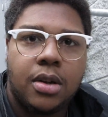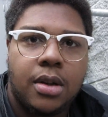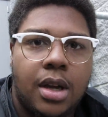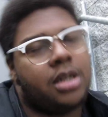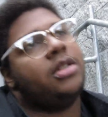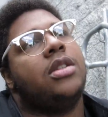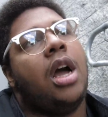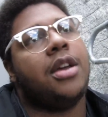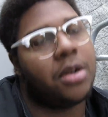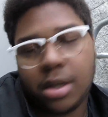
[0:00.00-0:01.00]
And it's
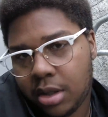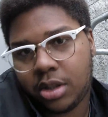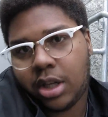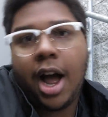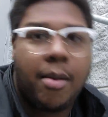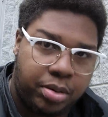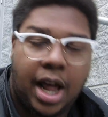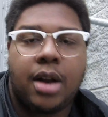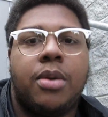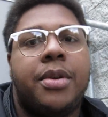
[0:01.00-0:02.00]
not your job,
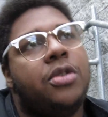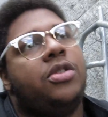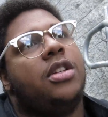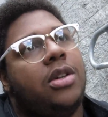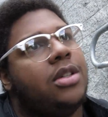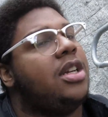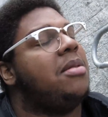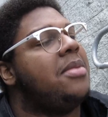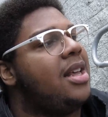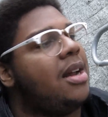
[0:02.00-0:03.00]
black women, to sit there and tell
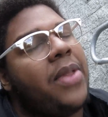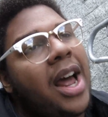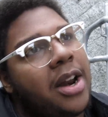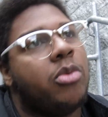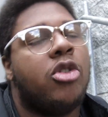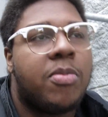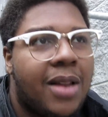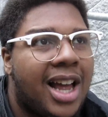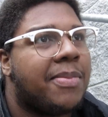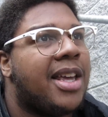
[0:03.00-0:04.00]
me that I'm not a real
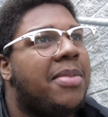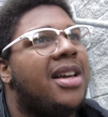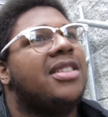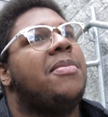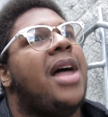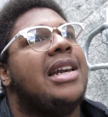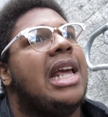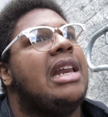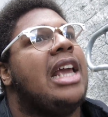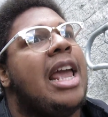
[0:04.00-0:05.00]
black man because I'm not
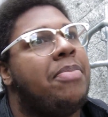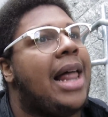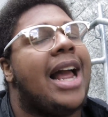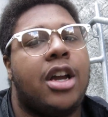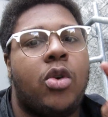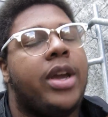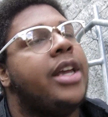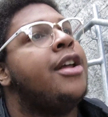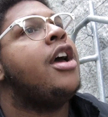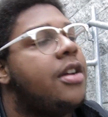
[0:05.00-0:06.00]
dating a black queen.
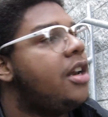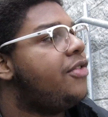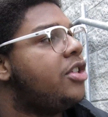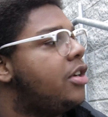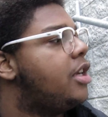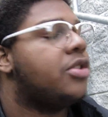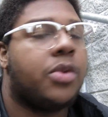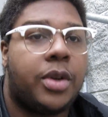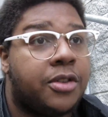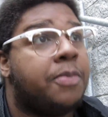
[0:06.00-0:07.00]
None of us are kings or
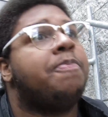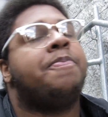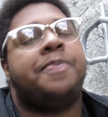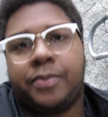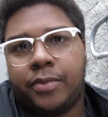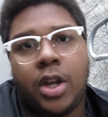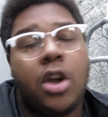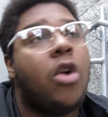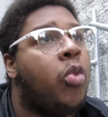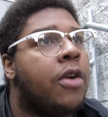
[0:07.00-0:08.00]
queens.
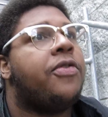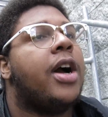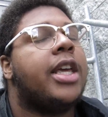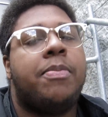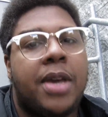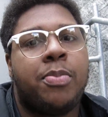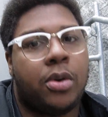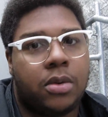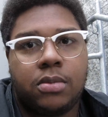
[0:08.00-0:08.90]
We're fucking people.